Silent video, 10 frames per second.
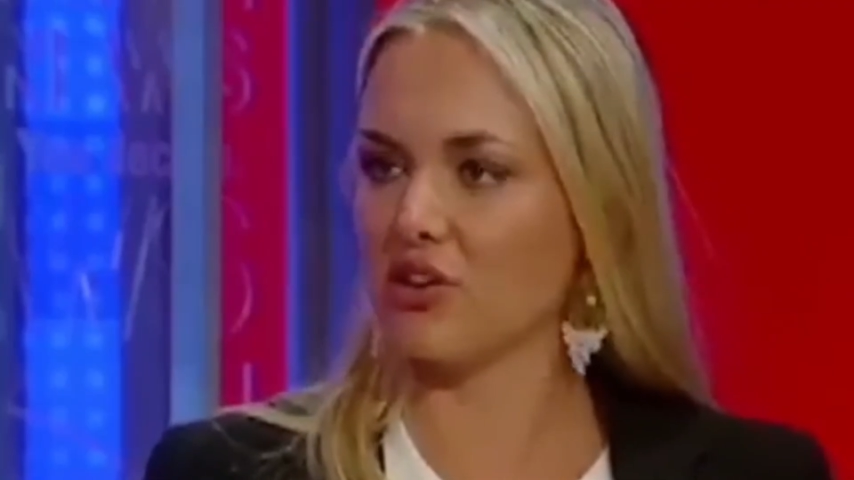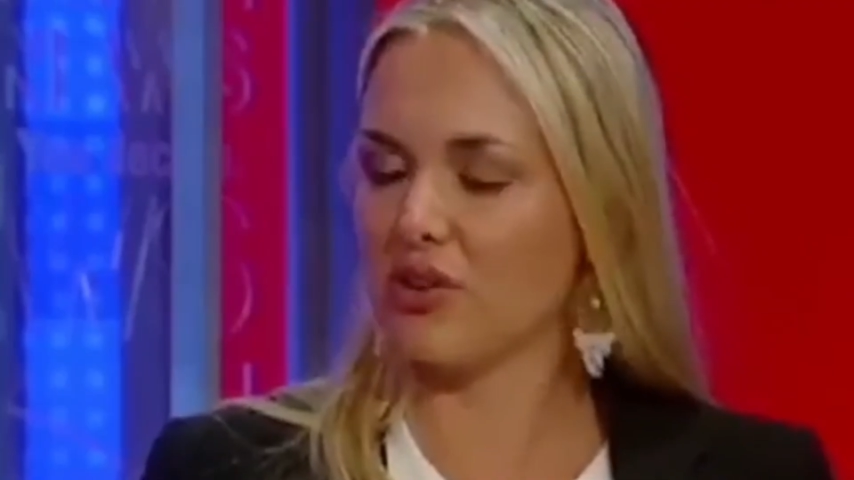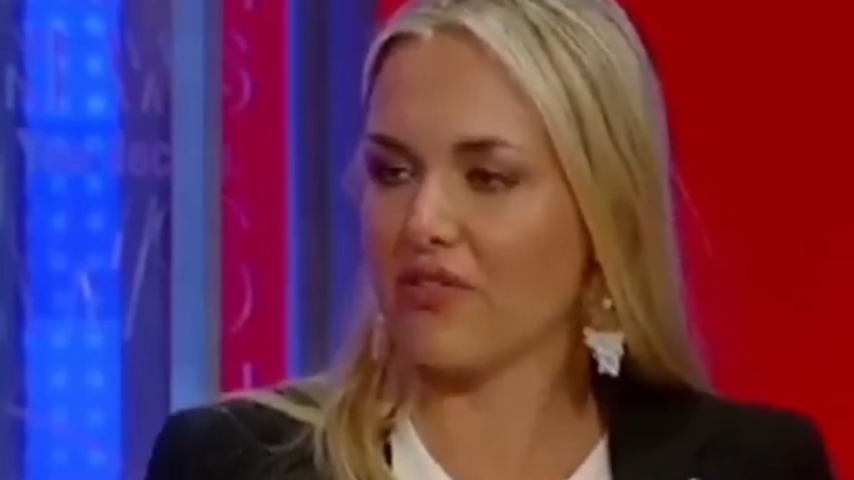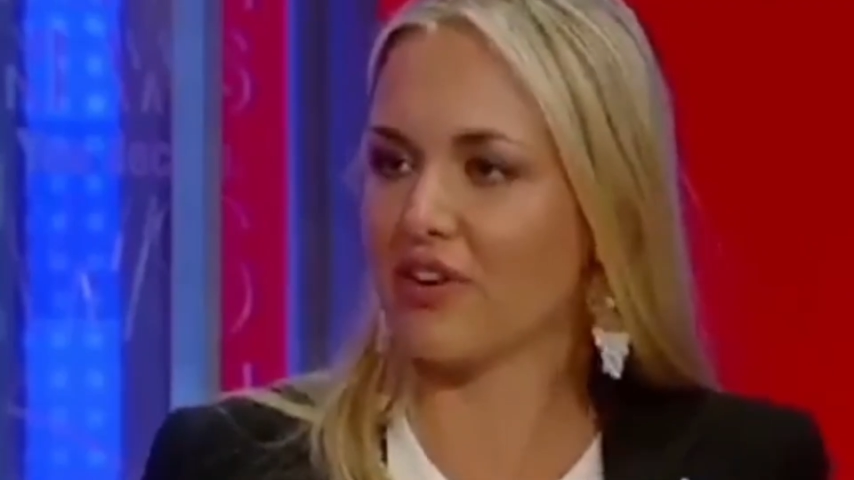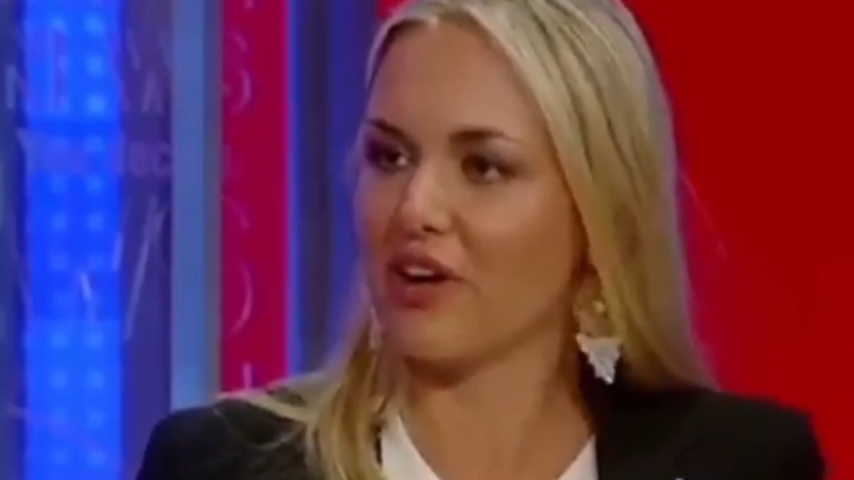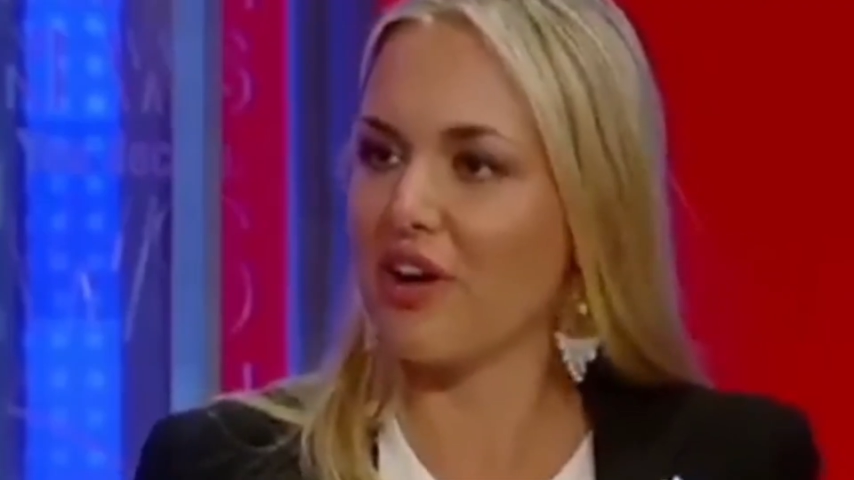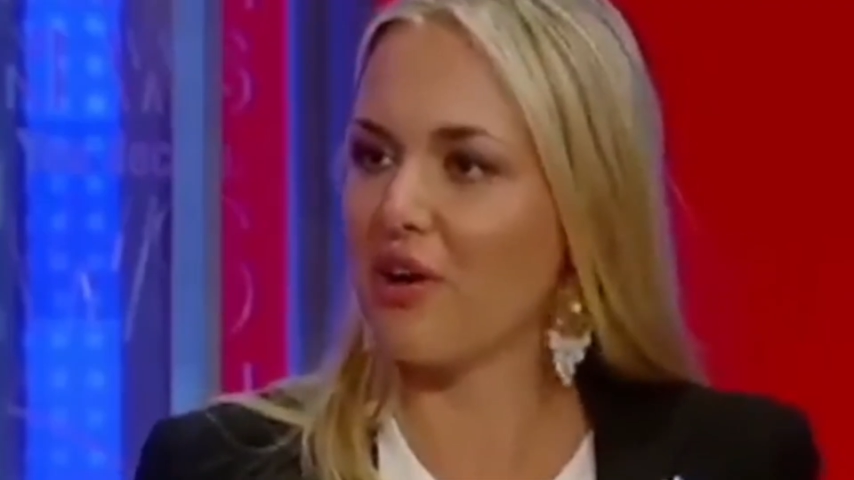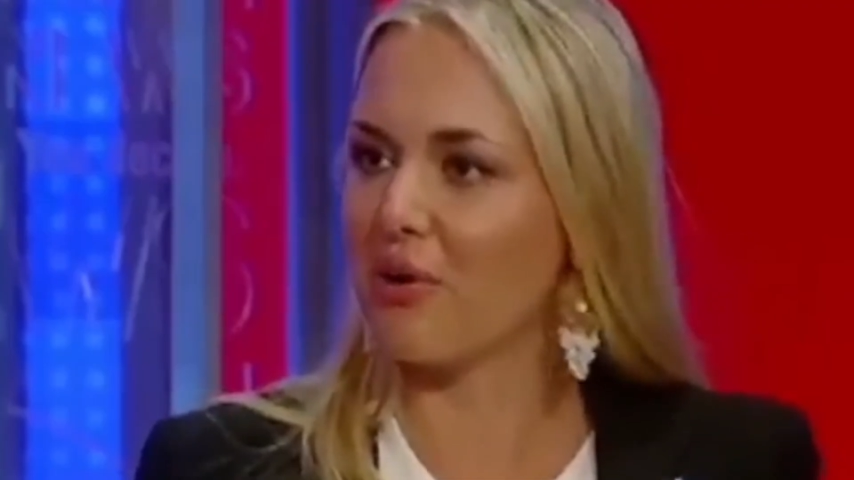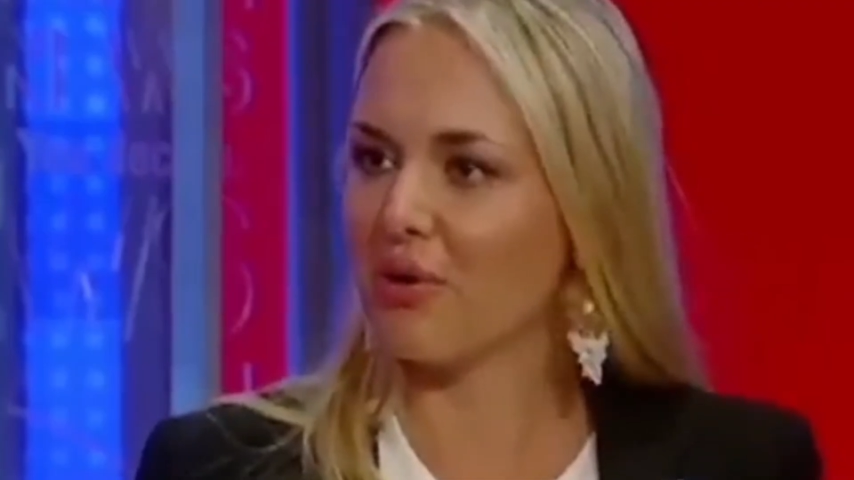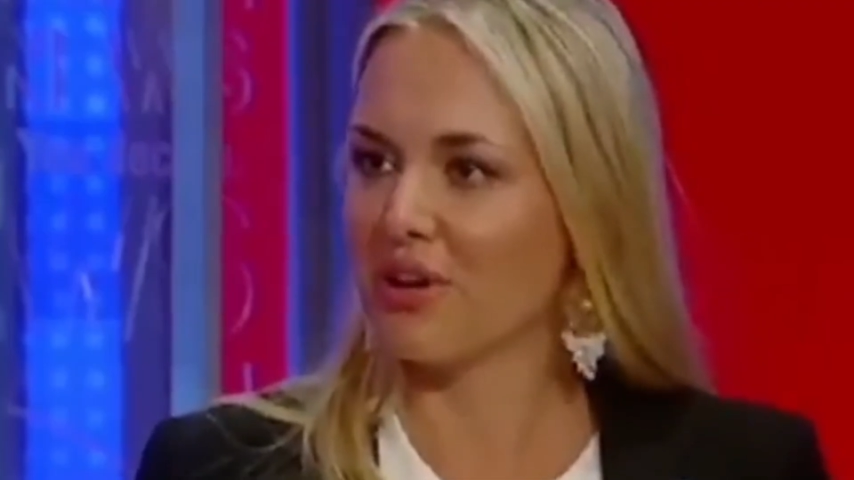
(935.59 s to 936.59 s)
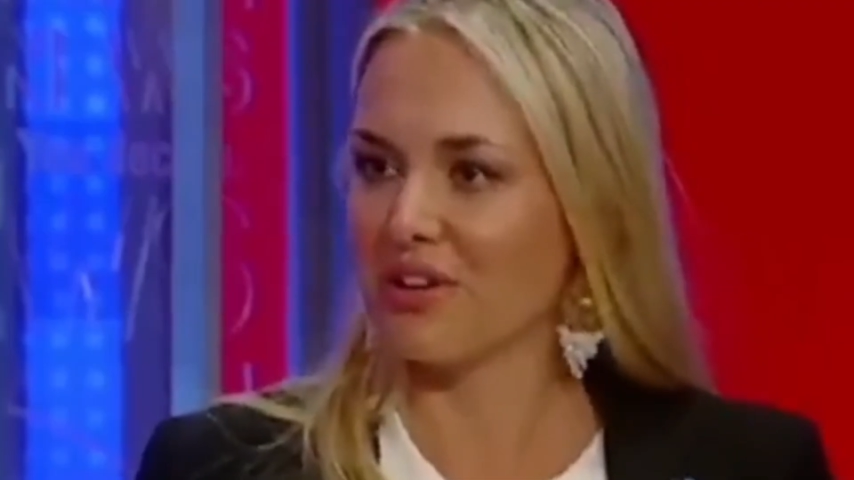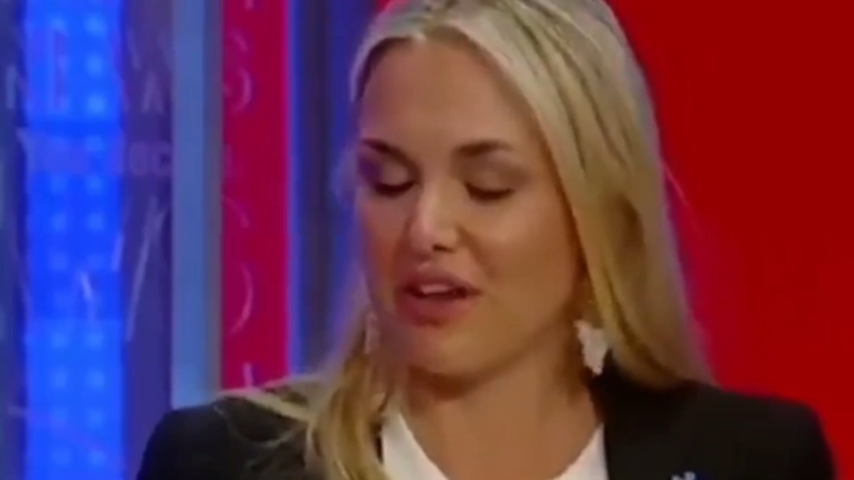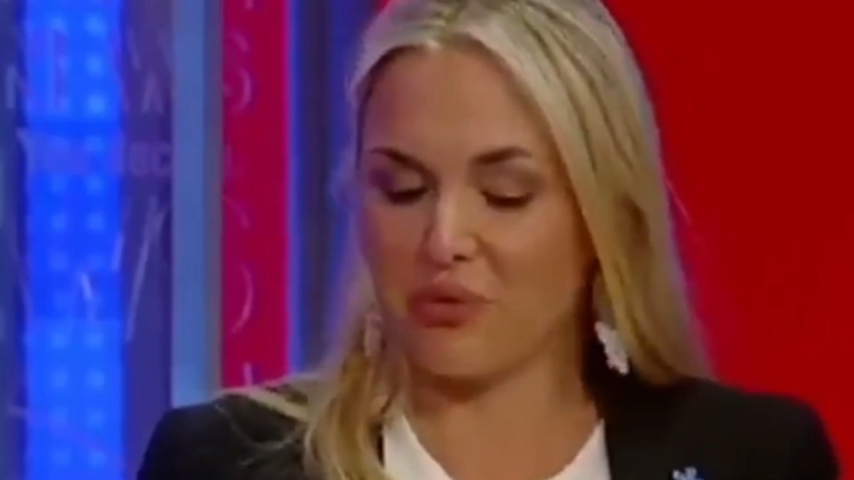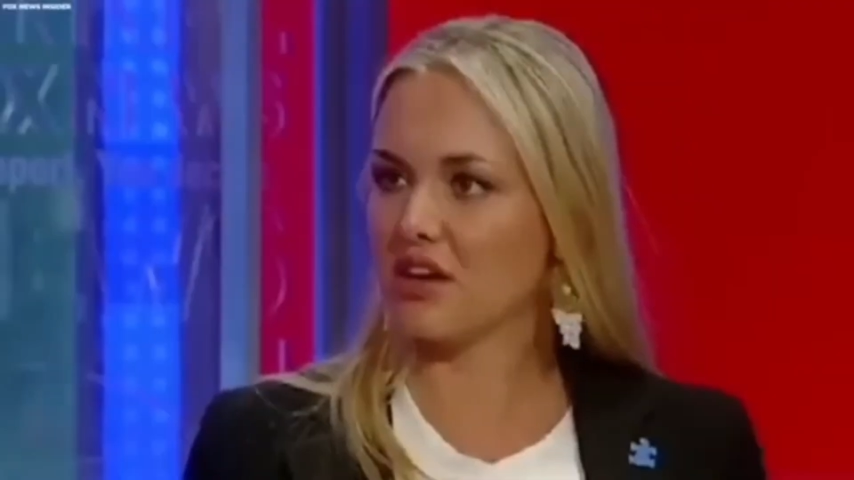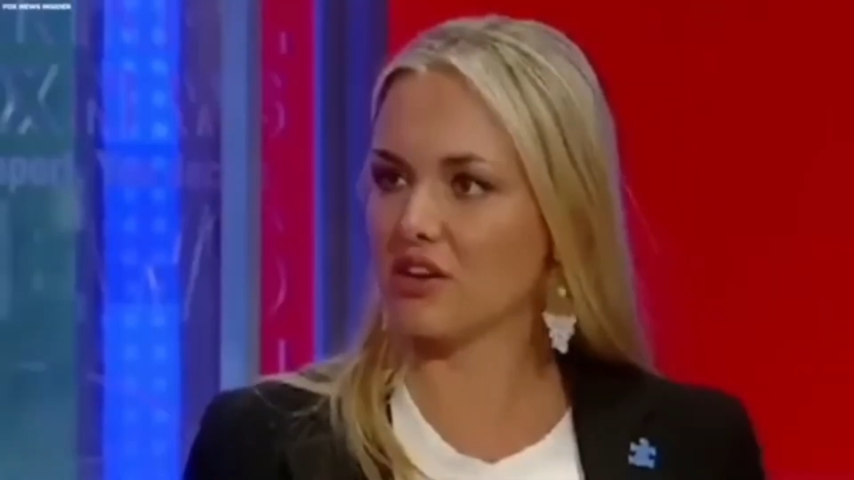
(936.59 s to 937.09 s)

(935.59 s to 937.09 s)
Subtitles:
that notification bell